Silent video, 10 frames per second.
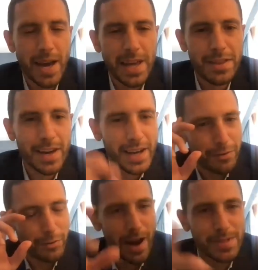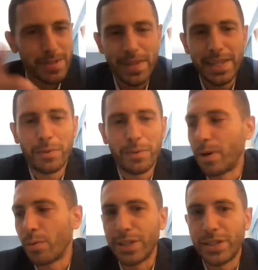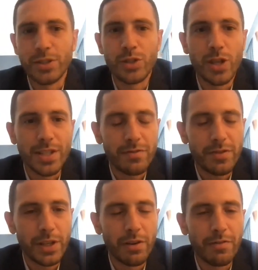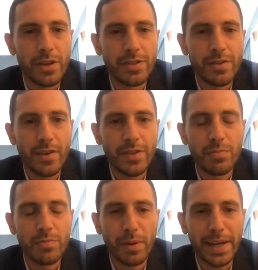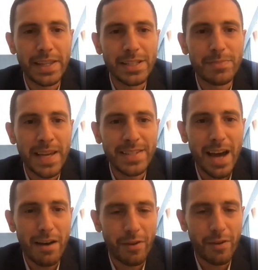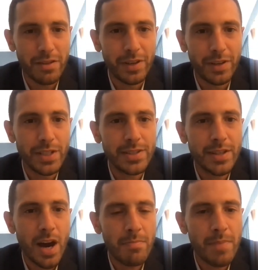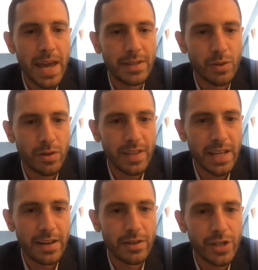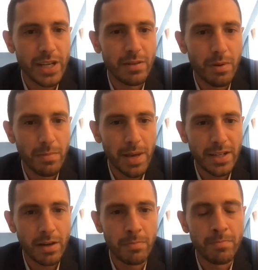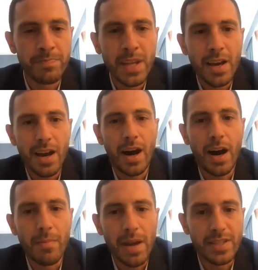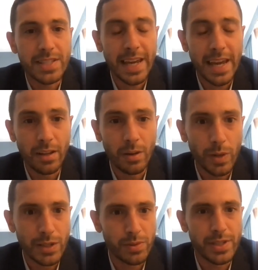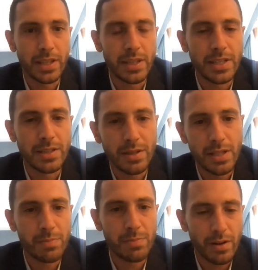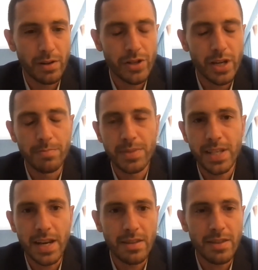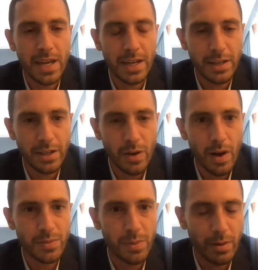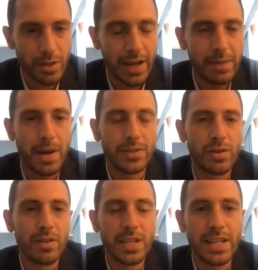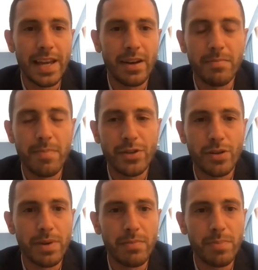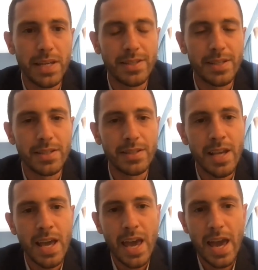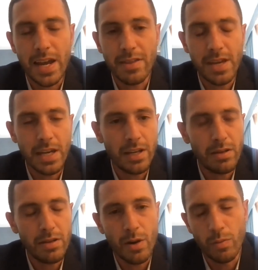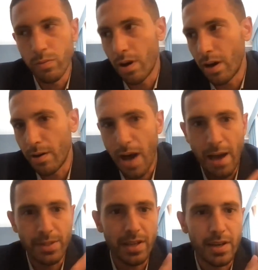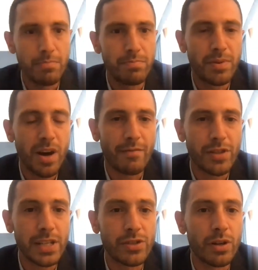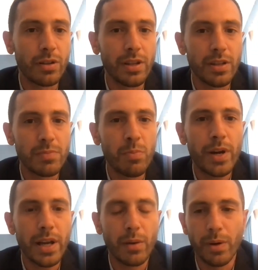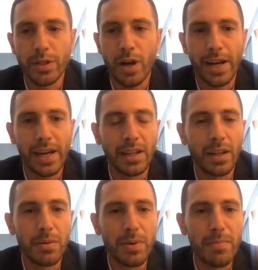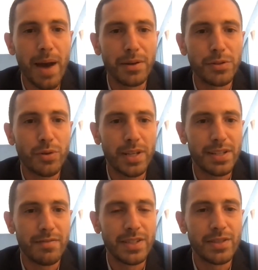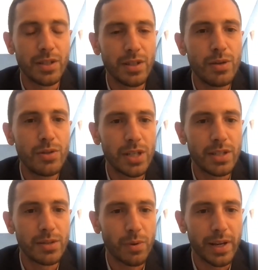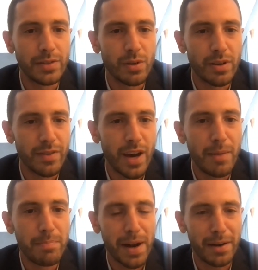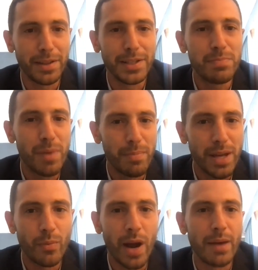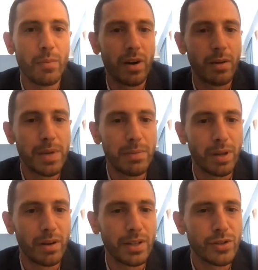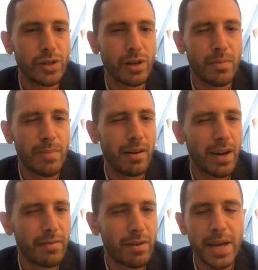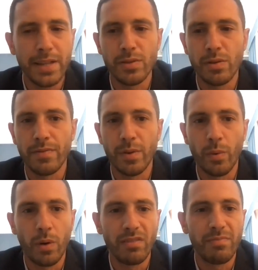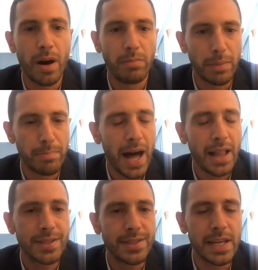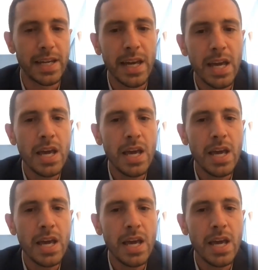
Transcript: thought kind of wraps up, I think, where we are, which is just, you know, for those of us who've been working in this space, how far the field has come and sort of the energy and the momentum and the scale at which we're seeing these partnerships. And I think, you know, as we were talking about sort of the data and measurement pieces, and I think, you know, I was in a conversation earlier this morning, we were talking a little bit about trust of institutions. We're in sort of a perilous moment, right, where people are unsure about government, sort of the role of public policy.